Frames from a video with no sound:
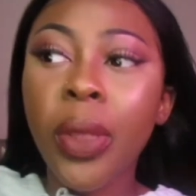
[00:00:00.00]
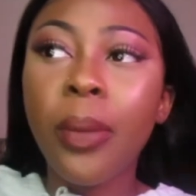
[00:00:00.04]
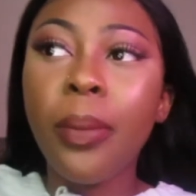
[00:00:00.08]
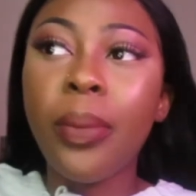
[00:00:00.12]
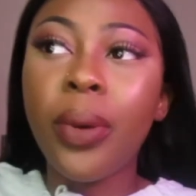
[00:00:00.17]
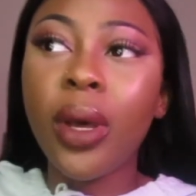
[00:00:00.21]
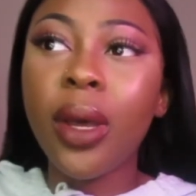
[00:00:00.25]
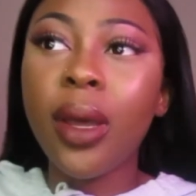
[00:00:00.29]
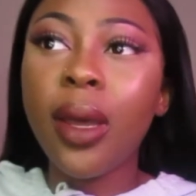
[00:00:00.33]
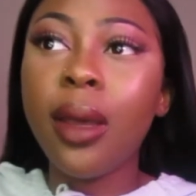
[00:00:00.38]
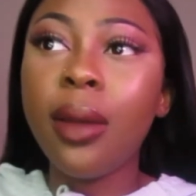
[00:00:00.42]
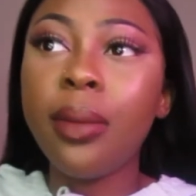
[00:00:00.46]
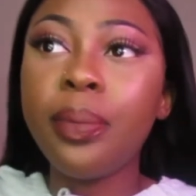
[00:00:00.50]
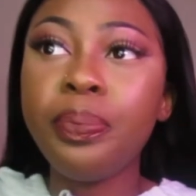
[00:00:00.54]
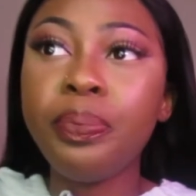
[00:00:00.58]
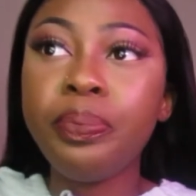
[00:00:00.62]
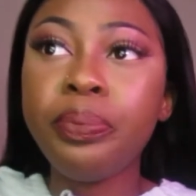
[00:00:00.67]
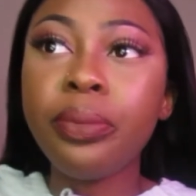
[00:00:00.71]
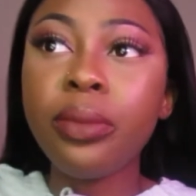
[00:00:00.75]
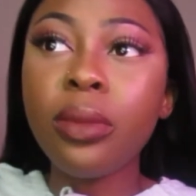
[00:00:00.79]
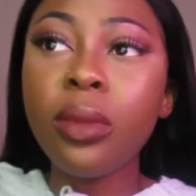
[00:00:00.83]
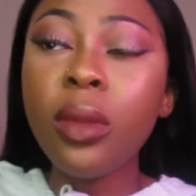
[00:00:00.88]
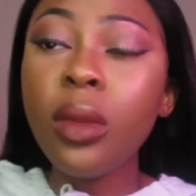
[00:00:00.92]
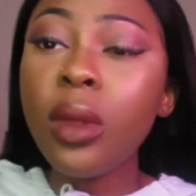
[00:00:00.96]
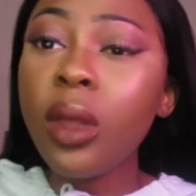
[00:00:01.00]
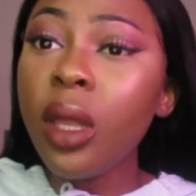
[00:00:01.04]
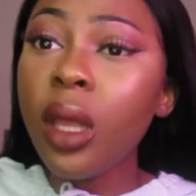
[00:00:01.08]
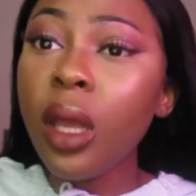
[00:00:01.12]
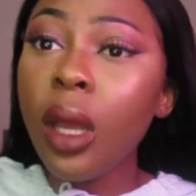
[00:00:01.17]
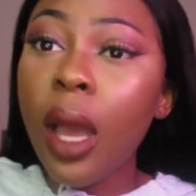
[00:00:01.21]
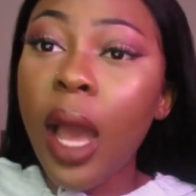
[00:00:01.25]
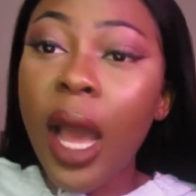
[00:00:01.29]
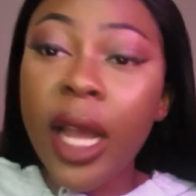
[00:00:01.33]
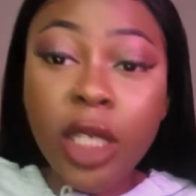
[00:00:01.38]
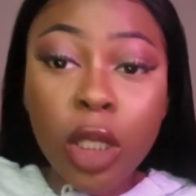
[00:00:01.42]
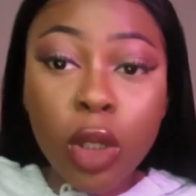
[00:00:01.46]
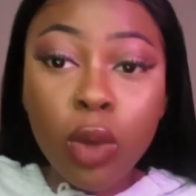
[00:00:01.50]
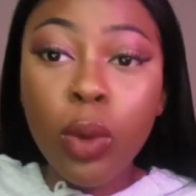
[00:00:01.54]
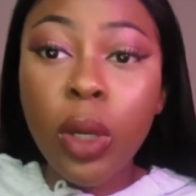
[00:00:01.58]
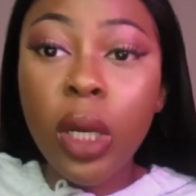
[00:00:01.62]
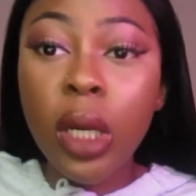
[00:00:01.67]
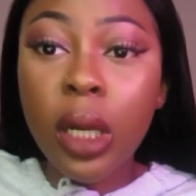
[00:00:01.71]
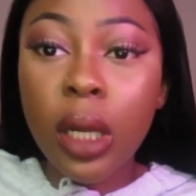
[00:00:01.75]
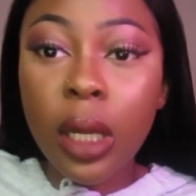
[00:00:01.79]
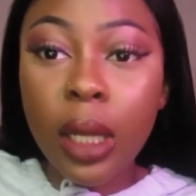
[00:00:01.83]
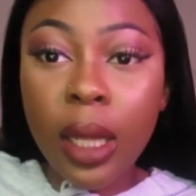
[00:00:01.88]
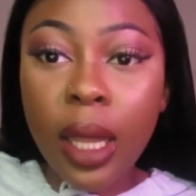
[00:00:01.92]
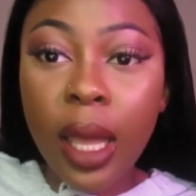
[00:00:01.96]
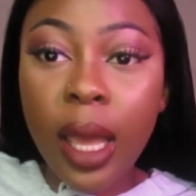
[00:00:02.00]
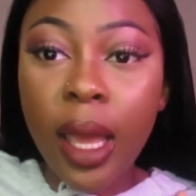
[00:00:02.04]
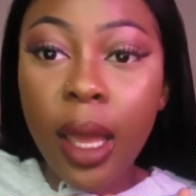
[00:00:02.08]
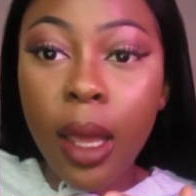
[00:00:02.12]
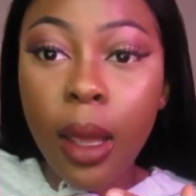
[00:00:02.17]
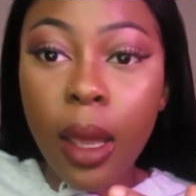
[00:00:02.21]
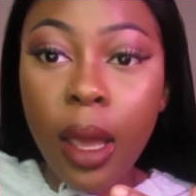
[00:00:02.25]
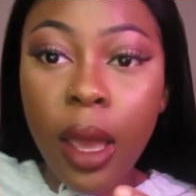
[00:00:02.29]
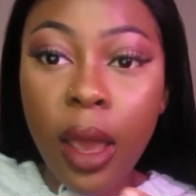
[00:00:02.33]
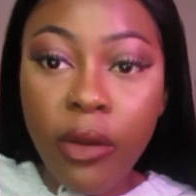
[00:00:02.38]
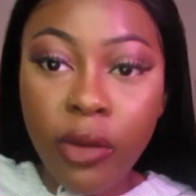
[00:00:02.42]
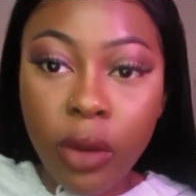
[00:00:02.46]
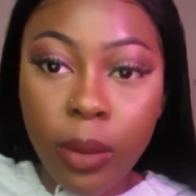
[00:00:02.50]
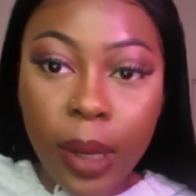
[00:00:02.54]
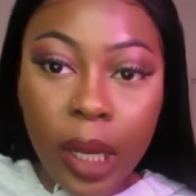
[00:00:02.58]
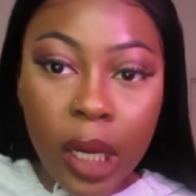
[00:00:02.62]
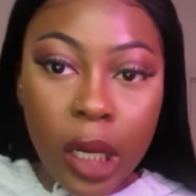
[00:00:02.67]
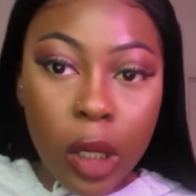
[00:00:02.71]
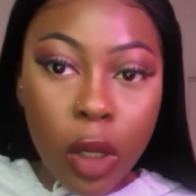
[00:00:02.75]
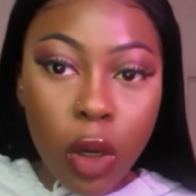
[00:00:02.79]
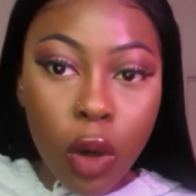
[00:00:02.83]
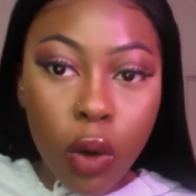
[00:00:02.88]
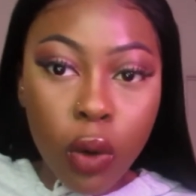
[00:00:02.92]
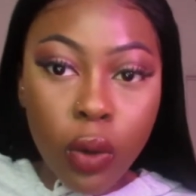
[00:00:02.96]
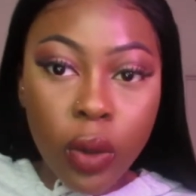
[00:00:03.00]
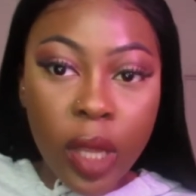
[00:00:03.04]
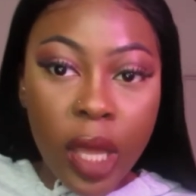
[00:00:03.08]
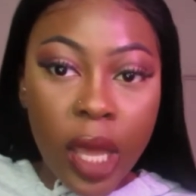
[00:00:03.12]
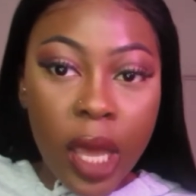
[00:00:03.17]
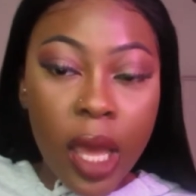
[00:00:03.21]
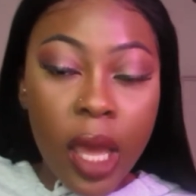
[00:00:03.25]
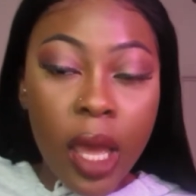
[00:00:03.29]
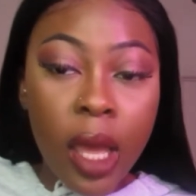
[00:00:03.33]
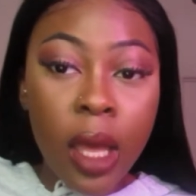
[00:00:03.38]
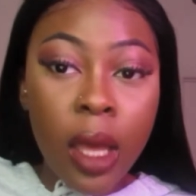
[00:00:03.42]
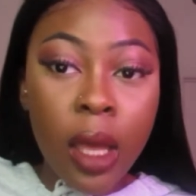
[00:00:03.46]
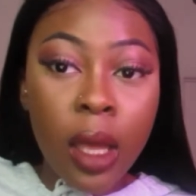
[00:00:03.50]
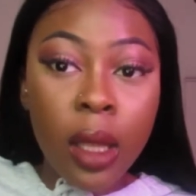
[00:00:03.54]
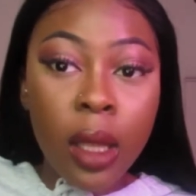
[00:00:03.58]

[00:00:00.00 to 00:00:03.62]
But I just wanted to let everybody know that